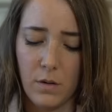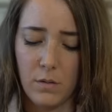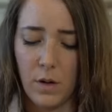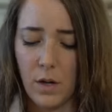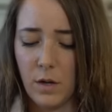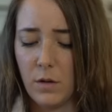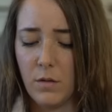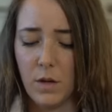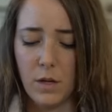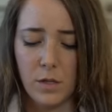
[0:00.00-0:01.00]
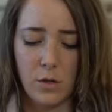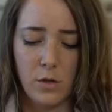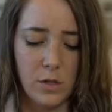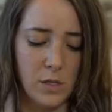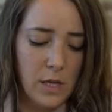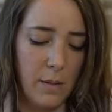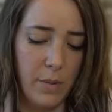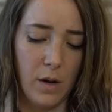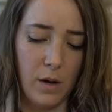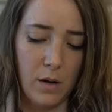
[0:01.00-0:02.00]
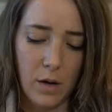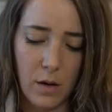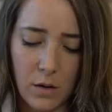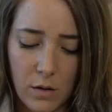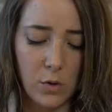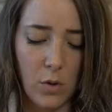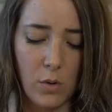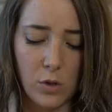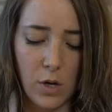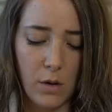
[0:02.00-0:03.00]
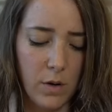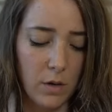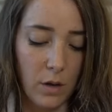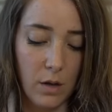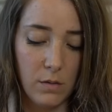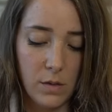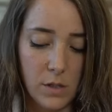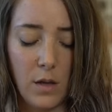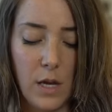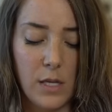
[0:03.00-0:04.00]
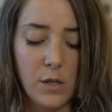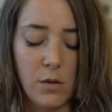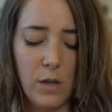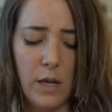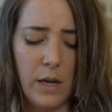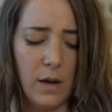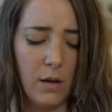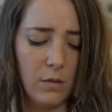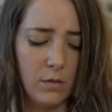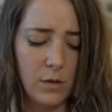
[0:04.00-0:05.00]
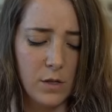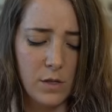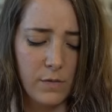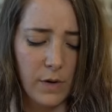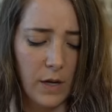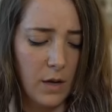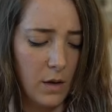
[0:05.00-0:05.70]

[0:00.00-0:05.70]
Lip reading: I don't know how to do this. You just slap it on here. Oh, should I wear gloves? It's too late now. Just forget